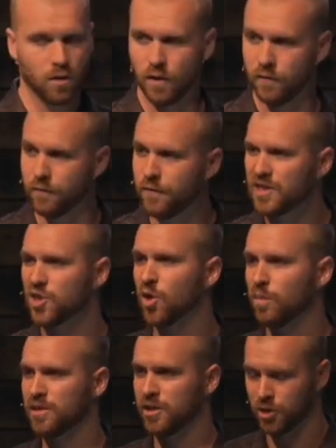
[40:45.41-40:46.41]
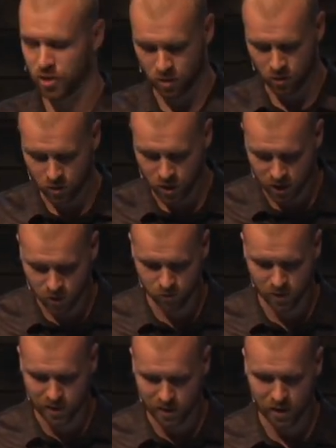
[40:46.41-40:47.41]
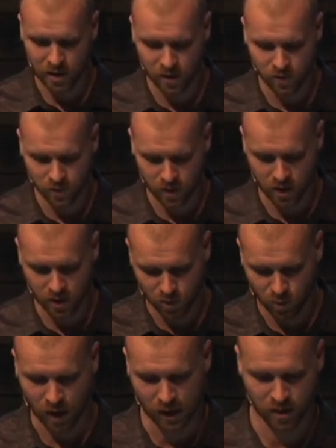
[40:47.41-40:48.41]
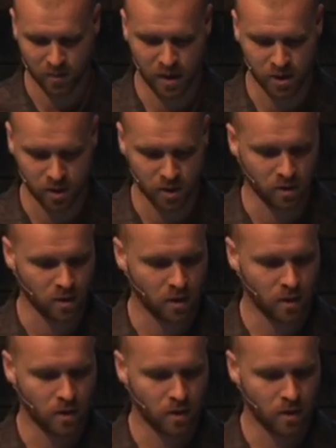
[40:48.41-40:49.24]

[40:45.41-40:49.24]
a physical position, to just receive this proclamation